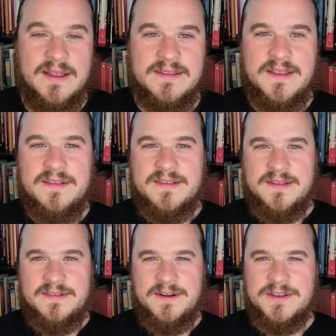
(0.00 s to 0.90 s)
tends to
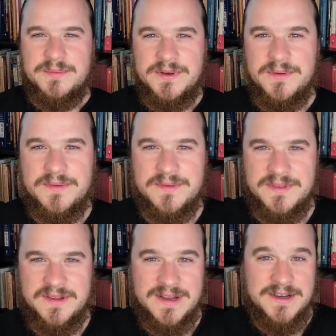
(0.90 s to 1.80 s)
start to produce this kind